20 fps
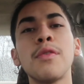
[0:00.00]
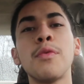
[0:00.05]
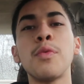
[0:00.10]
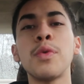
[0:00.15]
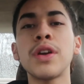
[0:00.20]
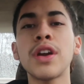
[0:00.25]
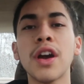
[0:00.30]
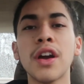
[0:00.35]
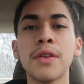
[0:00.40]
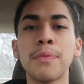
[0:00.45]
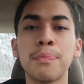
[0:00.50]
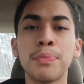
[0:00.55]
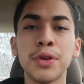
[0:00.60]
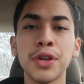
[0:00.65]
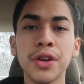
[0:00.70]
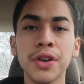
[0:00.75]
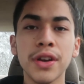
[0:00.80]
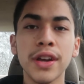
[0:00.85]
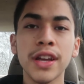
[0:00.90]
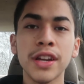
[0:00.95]
we are
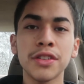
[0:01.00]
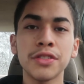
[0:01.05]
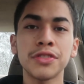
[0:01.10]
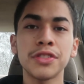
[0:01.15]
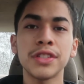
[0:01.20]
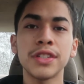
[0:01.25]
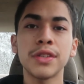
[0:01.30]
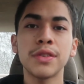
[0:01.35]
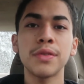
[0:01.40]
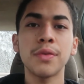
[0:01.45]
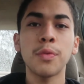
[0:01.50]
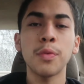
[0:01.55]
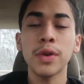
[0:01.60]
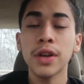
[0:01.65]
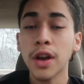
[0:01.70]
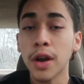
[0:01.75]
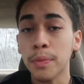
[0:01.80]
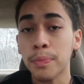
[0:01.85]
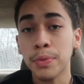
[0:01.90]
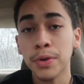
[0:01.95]
pure energy.
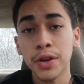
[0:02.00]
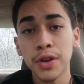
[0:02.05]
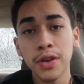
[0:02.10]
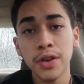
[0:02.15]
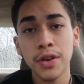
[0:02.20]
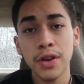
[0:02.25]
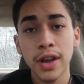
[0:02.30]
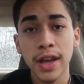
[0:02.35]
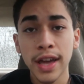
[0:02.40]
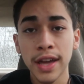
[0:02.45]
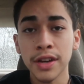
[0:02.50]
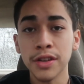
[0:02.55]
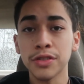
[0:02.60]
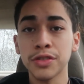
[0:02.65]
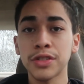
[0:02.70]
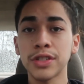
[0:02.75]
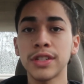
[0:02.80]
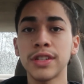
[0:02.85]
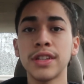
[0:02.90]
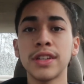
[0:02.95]
We are pure
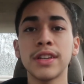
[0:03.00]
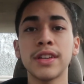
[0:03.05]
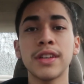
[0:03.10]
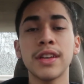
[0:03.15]
energy.